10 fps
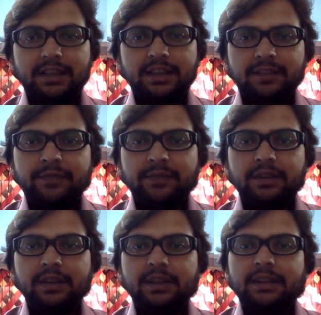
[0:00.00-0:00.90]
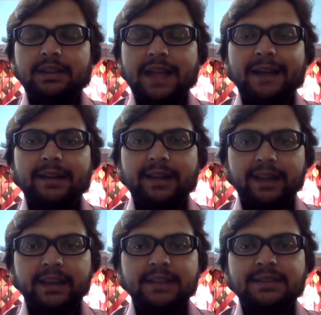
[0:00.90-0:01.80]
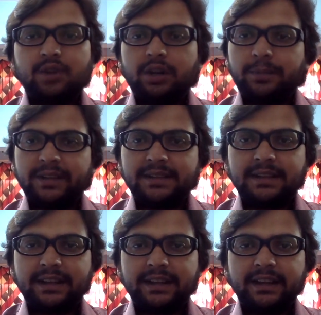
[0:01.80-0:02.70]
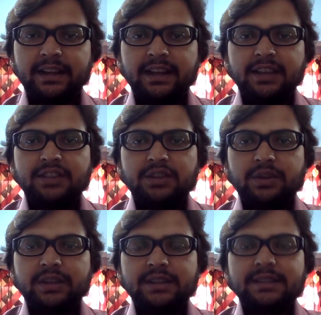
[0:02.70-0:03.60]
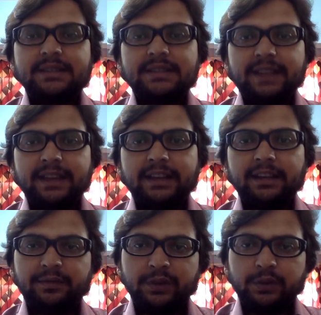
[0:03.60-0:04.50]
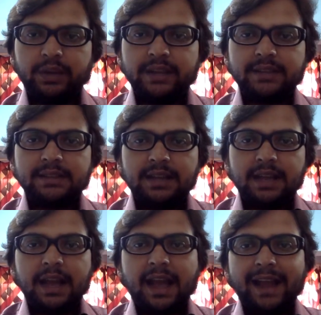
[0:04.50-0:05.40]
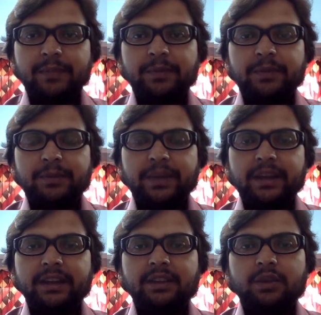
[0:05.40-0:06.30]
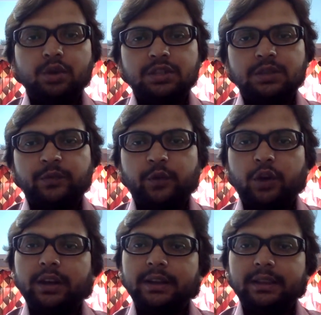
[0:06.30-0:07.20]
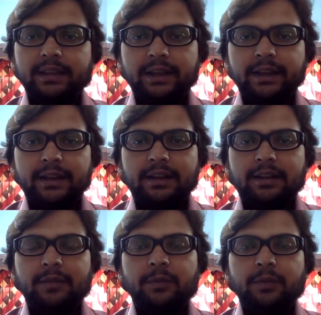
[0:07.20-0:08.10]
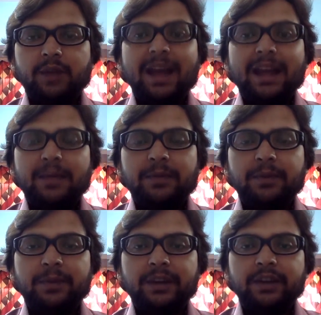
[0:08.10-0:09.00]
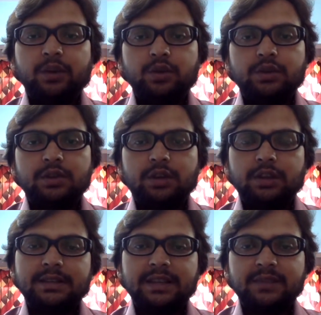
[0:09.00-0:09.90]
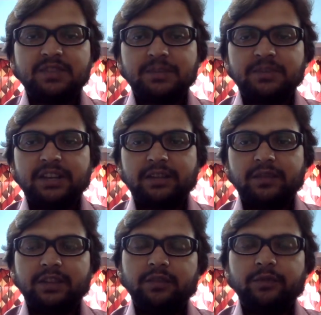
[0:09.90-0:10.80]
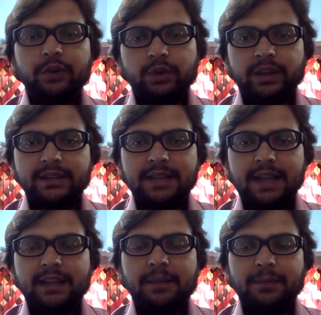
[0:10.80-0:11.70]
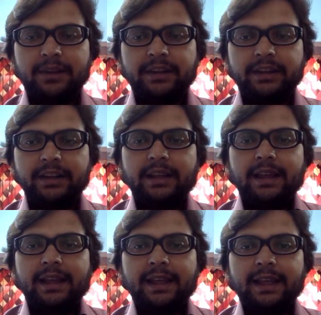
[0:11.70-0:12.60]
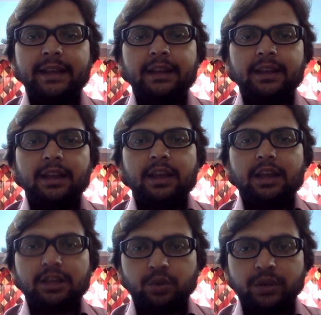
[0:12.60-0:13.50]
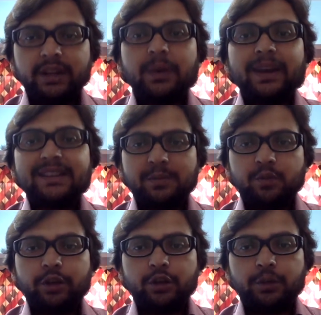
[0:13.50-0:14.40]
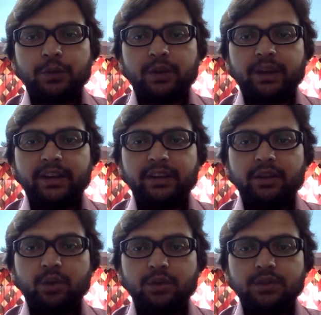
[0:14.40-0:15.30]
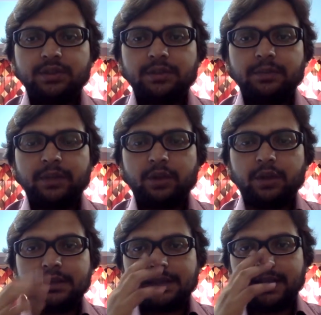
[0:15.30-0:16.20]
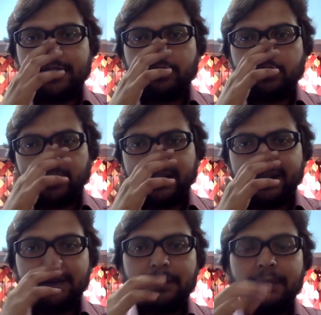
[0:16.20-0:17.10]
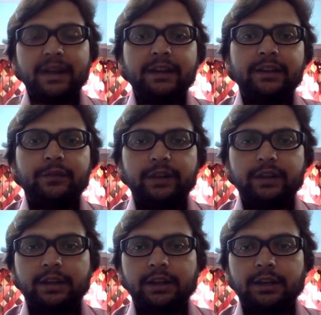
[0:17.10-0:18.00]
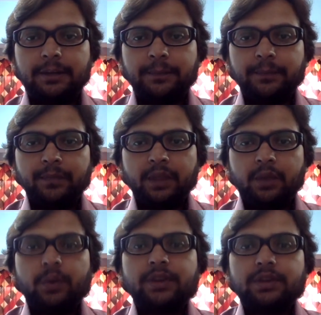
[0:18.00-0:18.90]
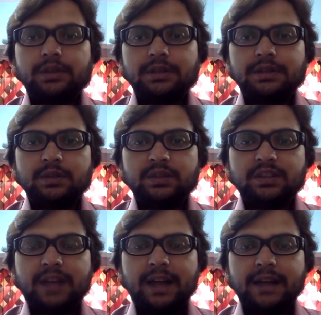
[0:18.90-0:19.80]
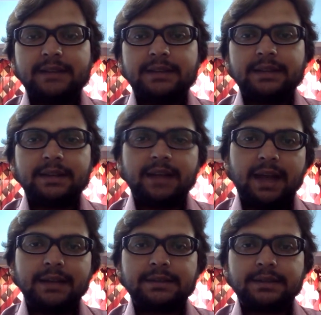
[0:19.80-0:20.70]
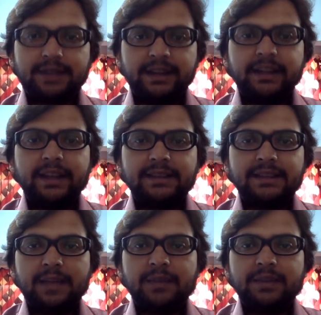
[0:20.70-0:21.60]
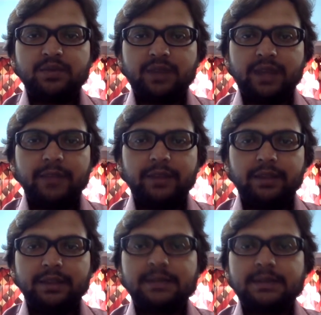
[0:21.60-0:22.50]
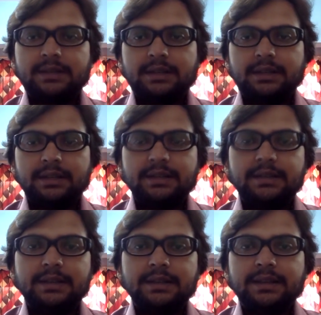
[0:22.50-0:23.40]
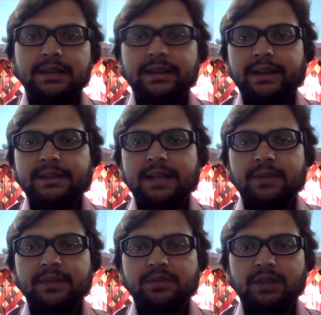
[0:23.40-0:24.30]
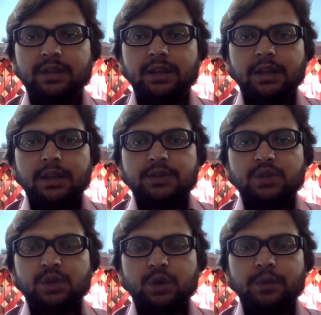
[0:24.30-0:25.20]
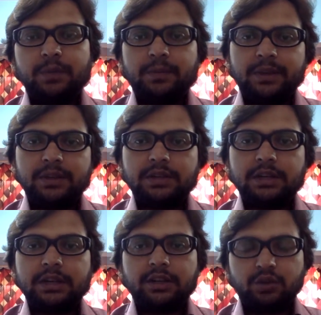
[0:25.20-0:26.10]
If that link is not present yet, so you can just check it in a few days. I'll be preparing notes for I'll be preparing notes on the same subject within few days. I'll complete it, and unit wise I'm going to provide notes because I have to add many different questions which are asked in last KT exam as well. I mean this year's KT exam as well. So be patient.